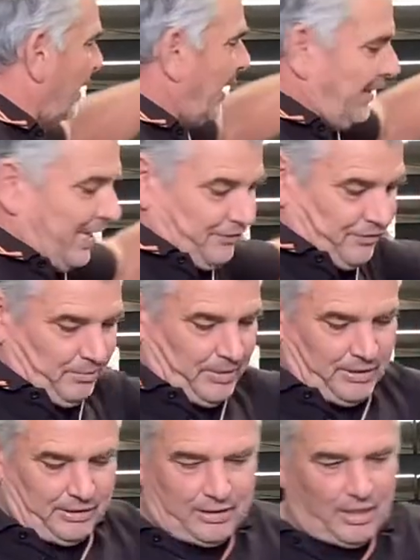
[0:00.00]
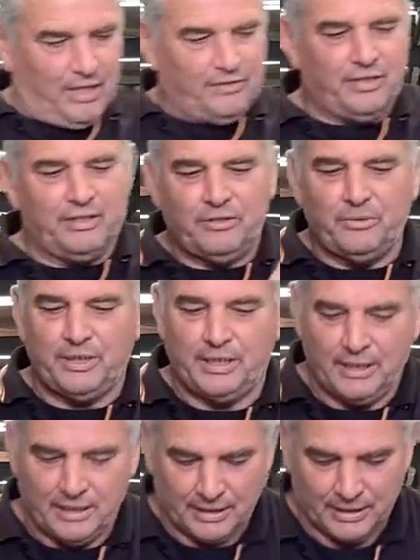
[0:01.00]
That's the wheel that goes into it.
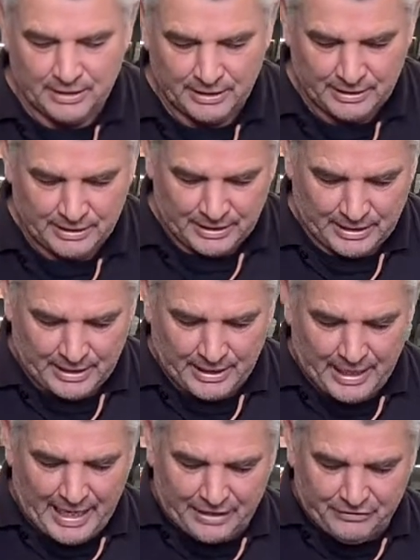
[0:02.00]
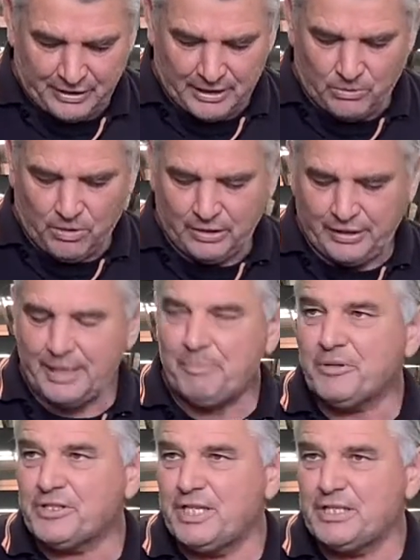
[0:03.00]
Excellent quality
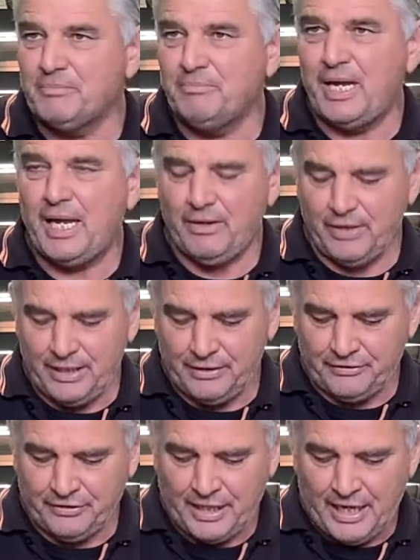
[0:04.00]
precision bearings.